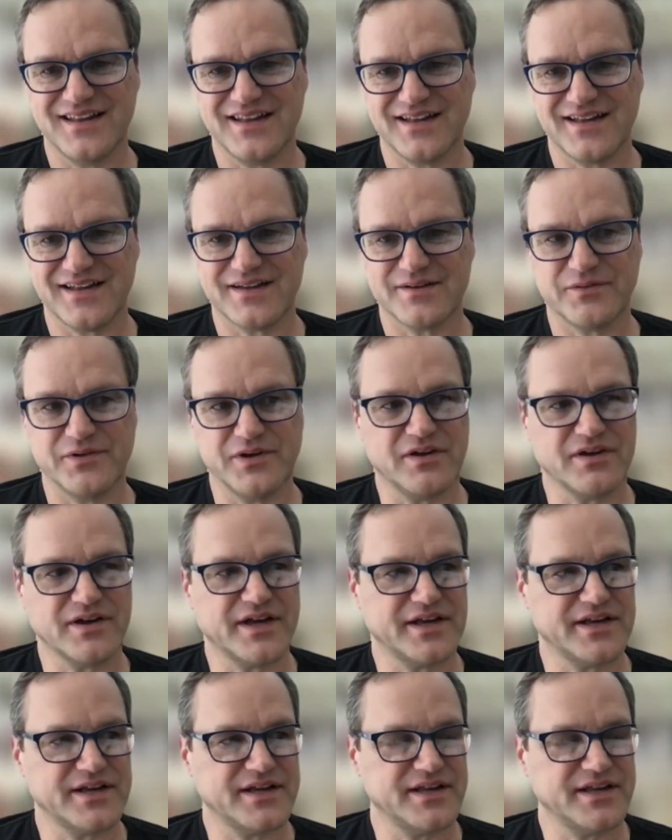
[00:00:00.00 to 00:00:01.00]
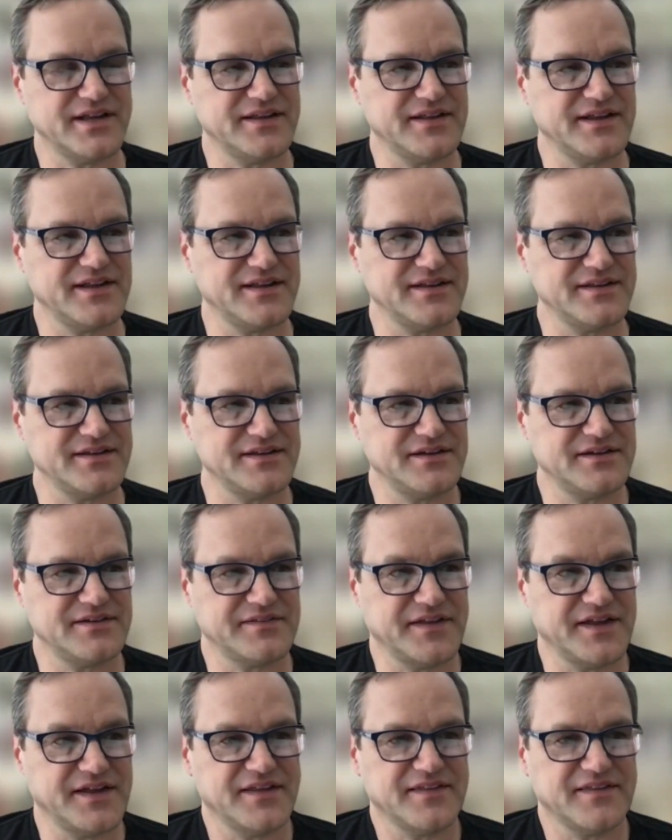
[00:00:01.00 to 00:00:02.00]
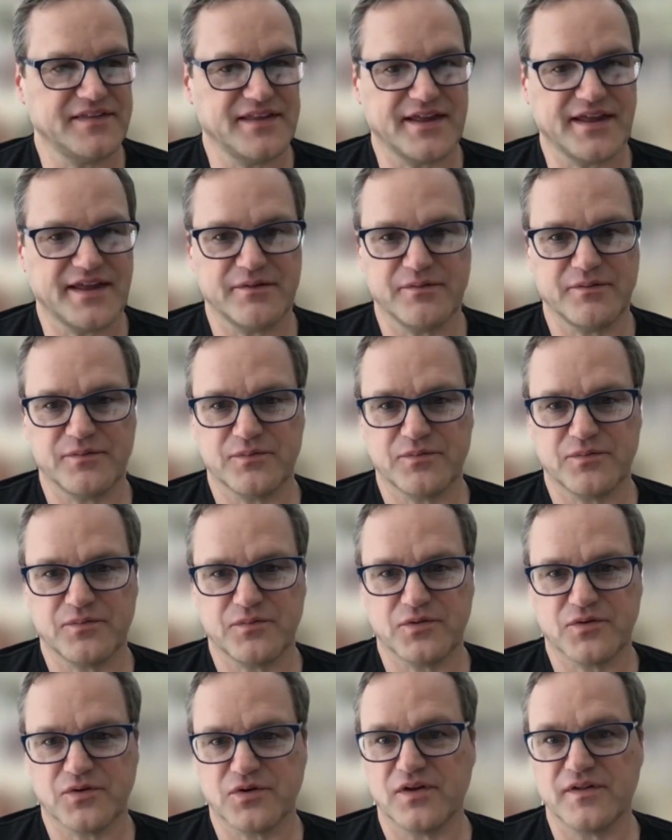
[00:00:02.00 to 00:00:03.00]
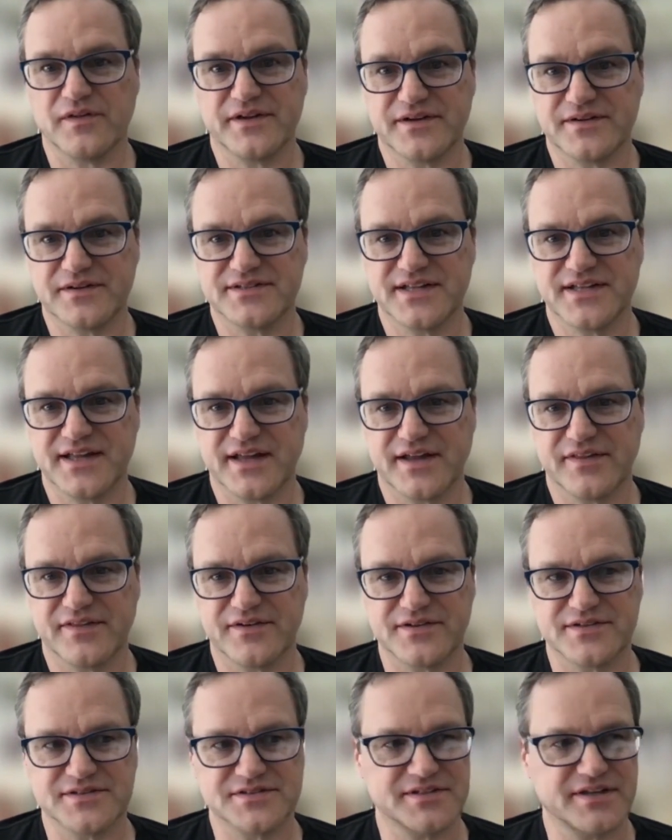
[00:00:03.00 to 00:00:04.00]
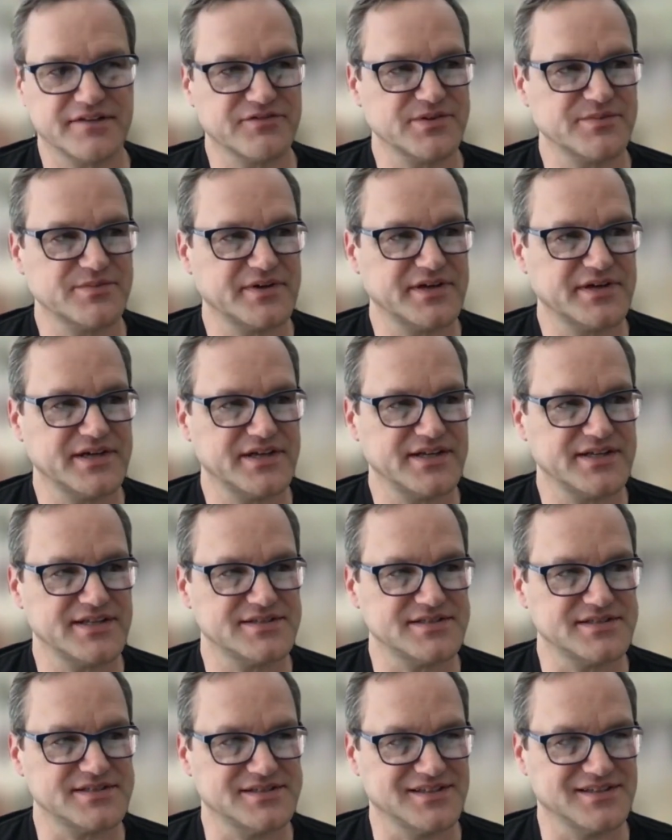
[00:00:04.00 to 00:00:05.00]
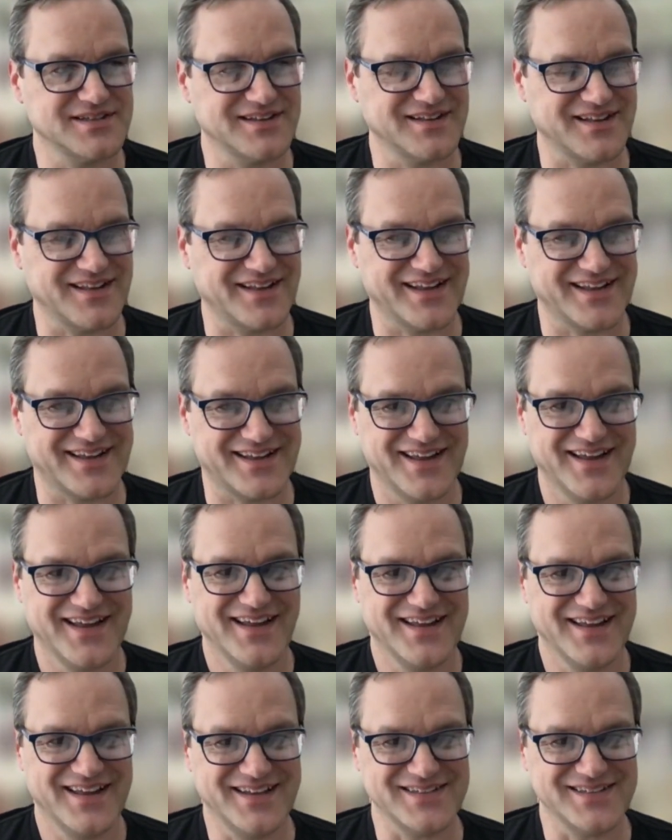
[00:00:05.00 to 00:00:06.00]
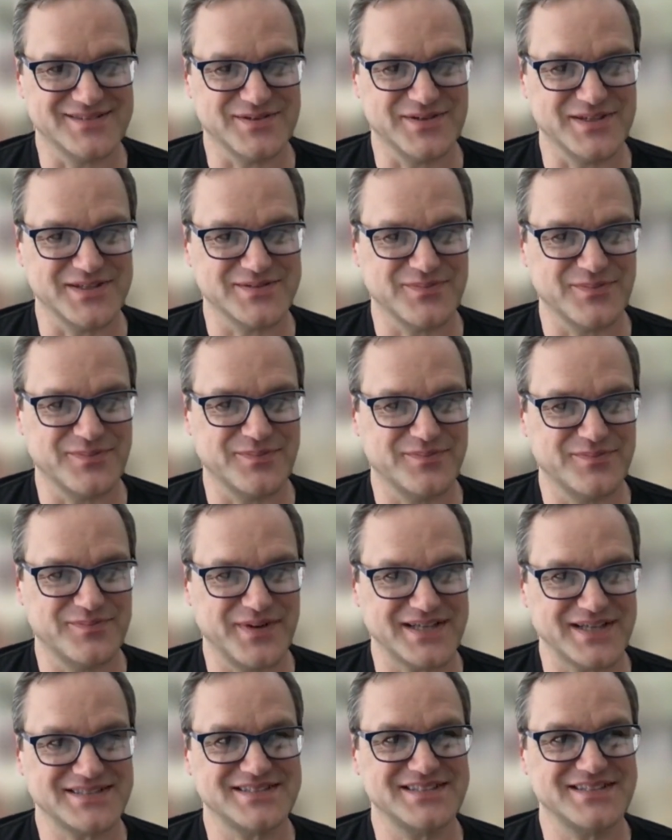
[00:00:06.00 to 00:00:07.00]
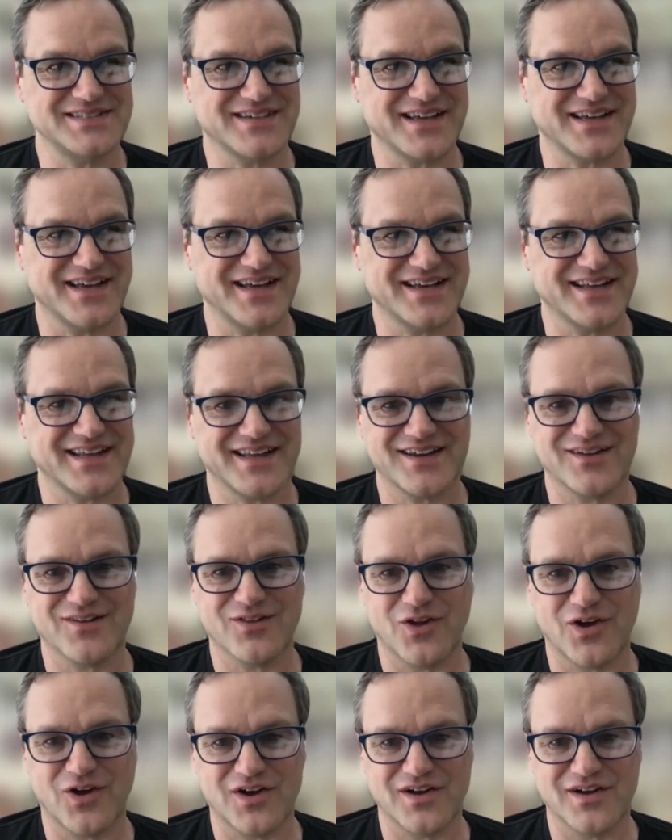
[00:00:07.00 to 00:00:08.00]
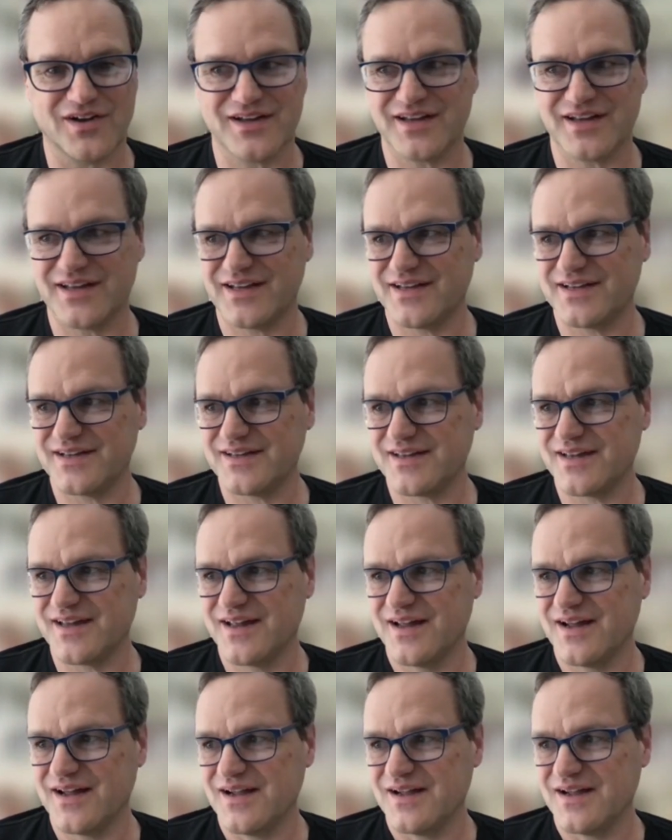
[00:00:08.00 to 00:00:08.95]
Yeah, we all gotta, at the end of the day, we're all here together, so everybody needs like his best you can get along. And